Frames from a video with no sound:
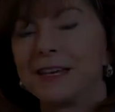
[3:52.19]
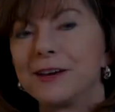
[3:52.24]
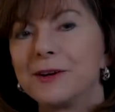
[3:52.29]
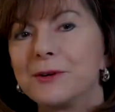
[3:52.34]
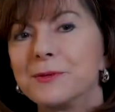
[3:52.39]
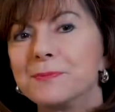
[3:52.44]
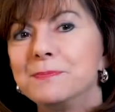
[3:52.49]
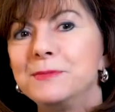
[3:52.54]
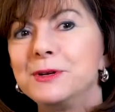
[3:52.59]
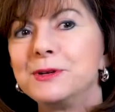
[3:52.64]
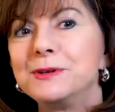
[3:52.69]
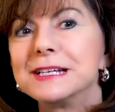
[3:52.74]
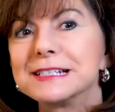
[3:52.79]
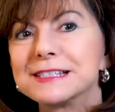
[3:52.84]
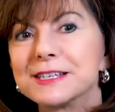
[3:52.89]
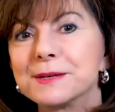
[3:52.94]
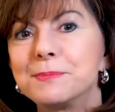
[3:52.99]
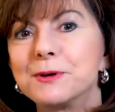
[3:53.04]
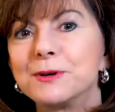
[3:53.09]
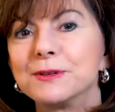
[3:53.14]
You know,
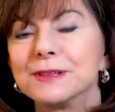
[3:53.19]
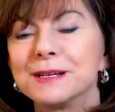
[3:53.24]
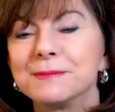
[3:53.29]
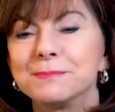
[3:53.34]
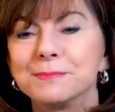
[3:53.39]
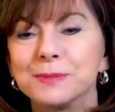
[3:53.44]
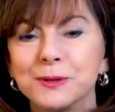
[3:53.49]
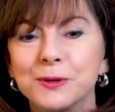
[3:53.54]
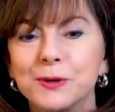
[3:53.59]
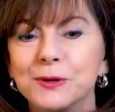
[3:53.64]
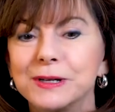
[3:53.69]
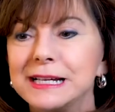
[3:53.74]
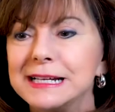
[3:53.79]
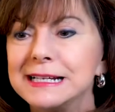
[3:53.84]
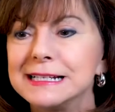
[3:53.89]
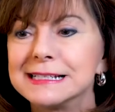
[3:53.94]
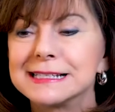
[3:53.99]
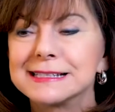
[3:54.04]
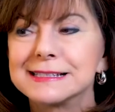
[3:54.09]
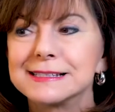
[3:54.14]
municipal
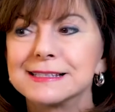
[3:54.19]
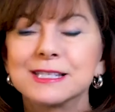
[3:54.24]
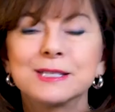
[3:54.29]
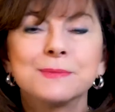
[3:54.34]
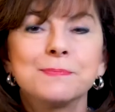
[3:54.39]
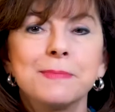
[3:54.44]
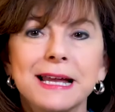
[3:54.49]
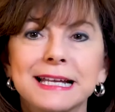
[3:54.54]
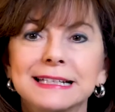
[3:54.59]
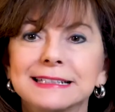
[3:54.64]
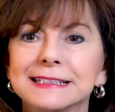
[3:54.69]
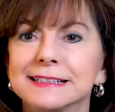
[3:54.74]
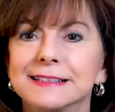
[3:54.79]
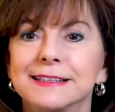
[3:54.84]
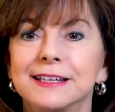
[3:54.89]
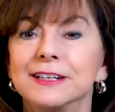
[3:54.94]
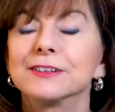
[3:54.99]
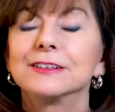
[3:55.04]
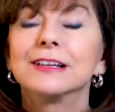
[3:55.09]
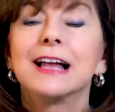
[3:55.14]
employees spend
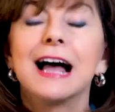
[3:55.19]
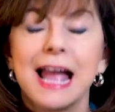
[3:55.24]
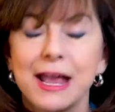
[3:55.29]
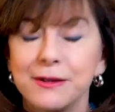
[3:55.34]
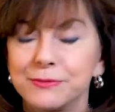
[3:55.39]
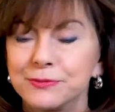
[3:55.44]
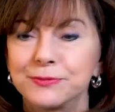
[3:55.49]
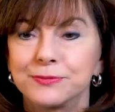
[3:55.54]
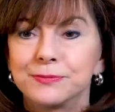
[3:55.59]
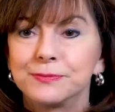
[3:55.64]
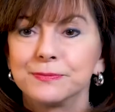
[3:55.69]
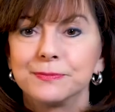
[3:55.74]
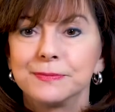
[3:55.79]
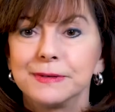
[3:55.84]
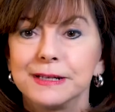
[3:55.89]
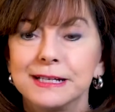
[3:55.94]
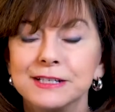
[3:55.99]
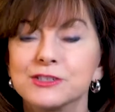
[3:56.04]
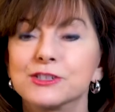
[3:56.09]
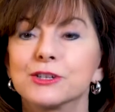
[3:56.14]
their life
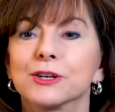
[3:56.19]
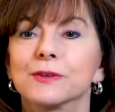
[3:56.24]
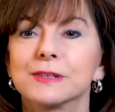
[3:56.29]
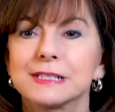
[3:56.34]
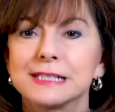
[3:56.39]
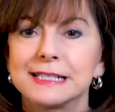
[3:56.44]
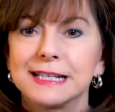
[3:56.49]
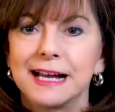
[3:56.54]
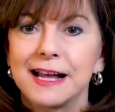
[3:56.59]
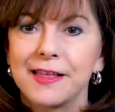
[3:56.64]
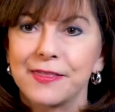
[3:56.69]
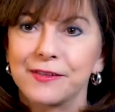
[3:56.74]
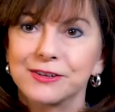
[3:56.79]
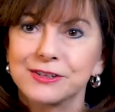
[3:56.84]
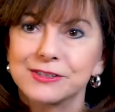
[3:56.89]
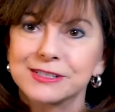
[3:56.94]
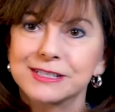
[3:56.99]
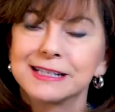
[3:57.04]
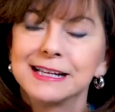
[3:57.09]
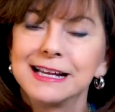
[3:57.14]
in service to
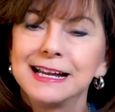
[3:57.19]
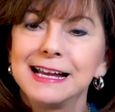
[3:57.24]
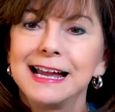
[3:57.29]
others.